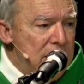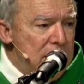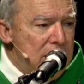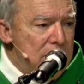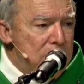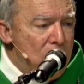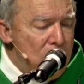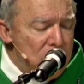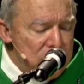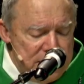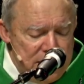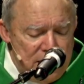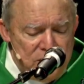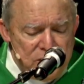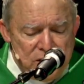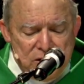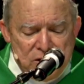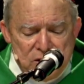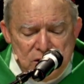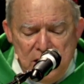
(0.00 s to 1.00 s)
Paul tells
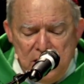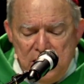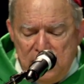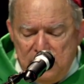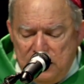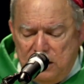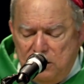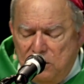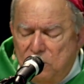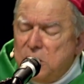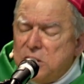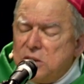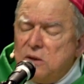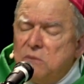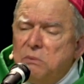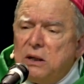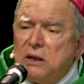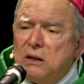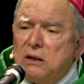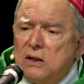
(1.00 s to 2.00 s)
us that it wasn't
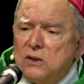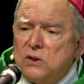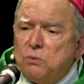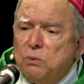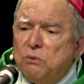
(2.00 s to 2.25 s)
because we